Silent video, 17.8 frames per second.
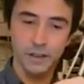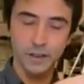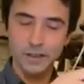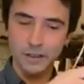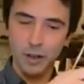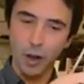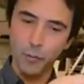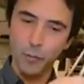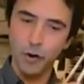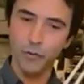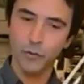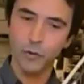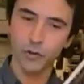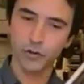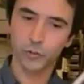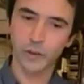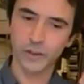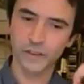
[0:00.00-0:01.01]
this upper
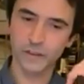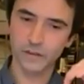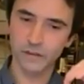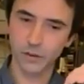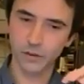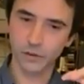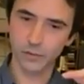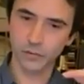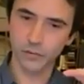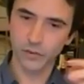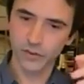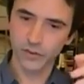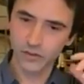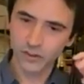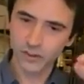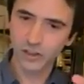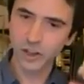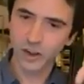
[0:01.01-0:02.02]
voice was sort of
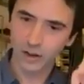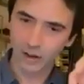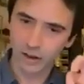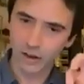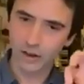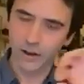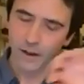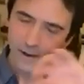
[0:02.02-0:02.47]
stuck